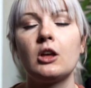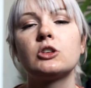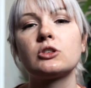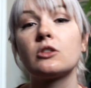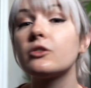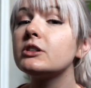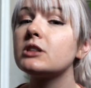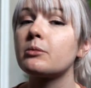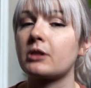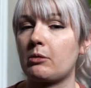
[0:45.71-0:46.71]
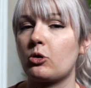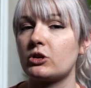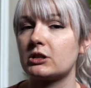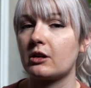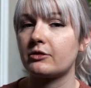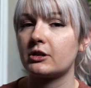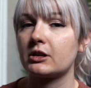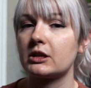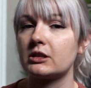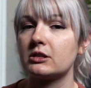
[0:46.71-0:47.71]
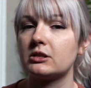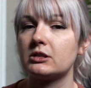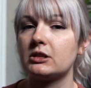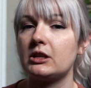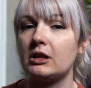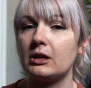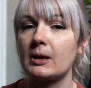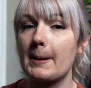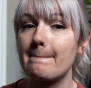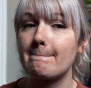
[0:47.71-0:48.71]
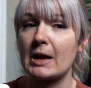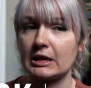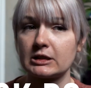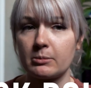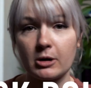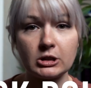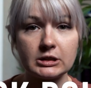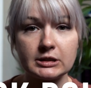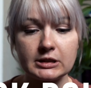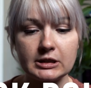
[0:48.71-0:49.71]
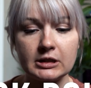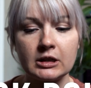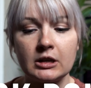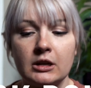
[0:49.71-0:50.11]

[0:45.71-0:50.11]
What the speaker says: So the first topic I'm going to cover is the mask policy.